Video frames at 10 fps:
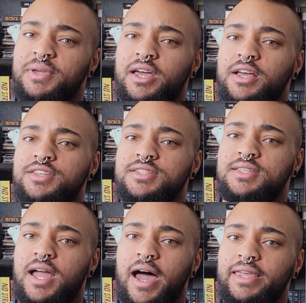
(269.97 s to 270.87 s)

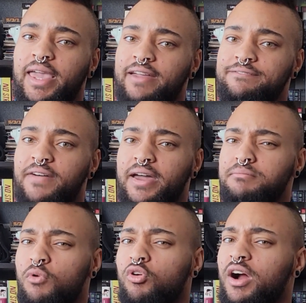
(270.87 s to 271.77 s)
because I can't find
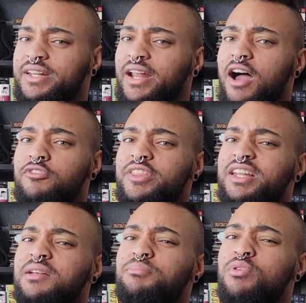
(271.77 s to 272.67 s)
more on it other than
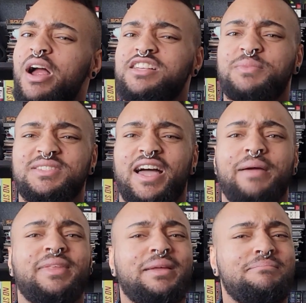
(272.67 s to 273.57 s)
an approximate
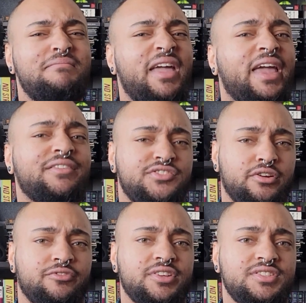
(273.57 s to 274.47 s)
time that it may have
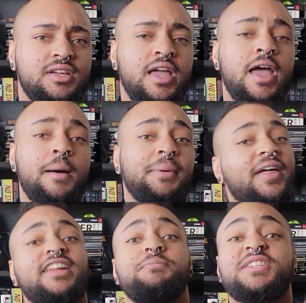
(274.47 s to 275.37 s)
surfaced. But
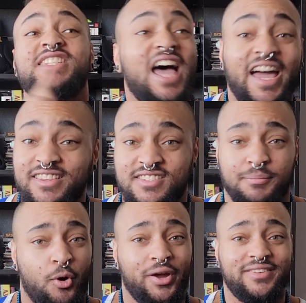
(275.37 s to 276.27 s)
that is besides the
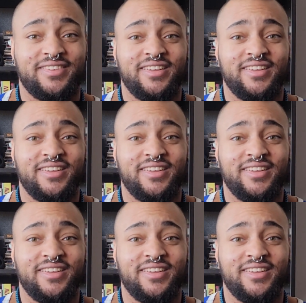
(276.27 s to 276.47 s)
point.